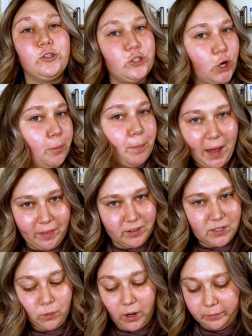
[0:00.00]
Don't buy
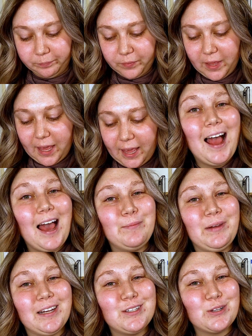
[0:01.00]
this one. I
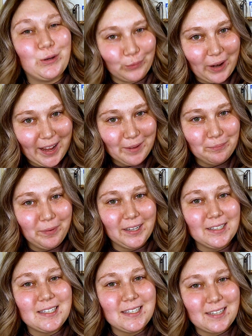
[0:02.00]
mean, it's great, but
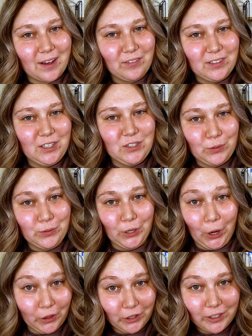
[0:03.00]
it's
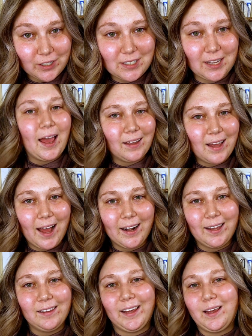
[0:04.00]
$72. I got
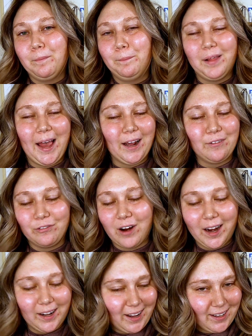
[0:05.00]
it in like a Black
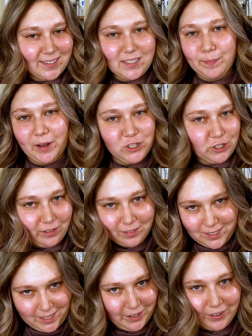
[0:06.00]
Friday special
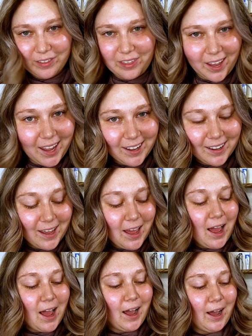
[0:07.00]
deal thing.
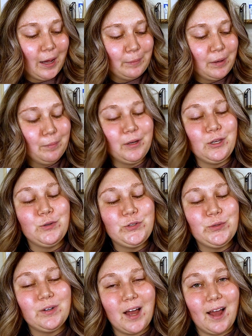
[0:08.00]
But you
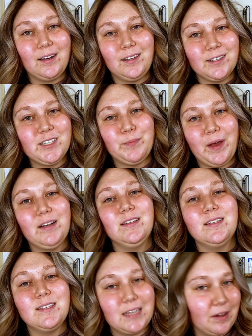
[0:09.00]
do not need to spend
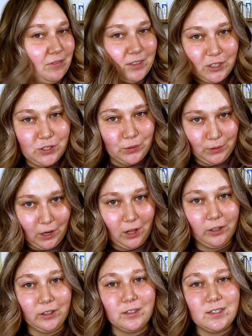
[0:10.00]

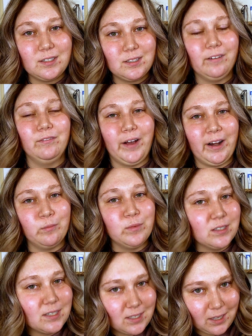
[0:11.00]
$72 on a
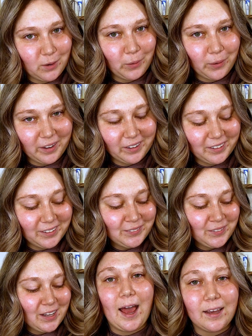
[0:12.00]
vitamin C oil.
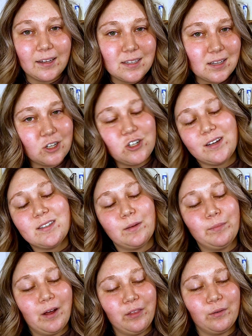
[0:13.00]
I can suggest
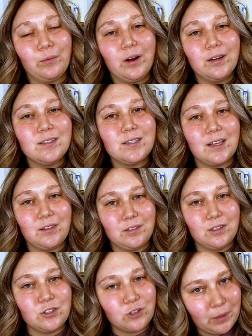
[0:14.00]
some other ones in the
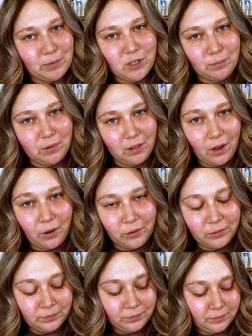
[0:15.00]
description
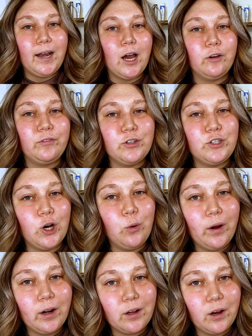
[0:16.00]
below. Now, if you don't
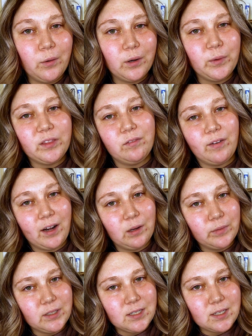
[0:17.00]
want to go in with the
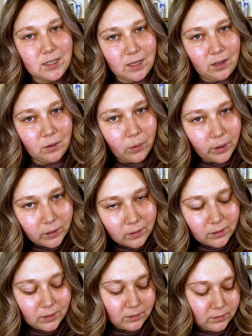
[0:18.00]
vitamin C
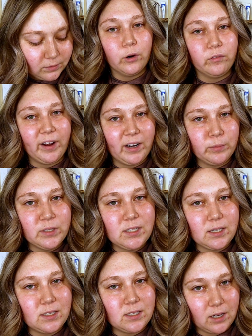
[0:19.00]
oil or vitamin
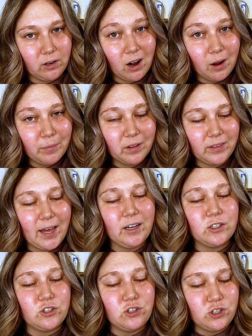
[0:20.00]
C serum, that
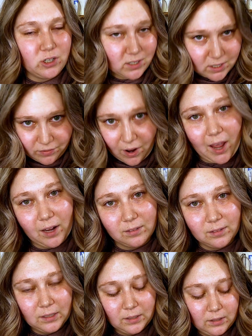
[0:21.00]
is just fine.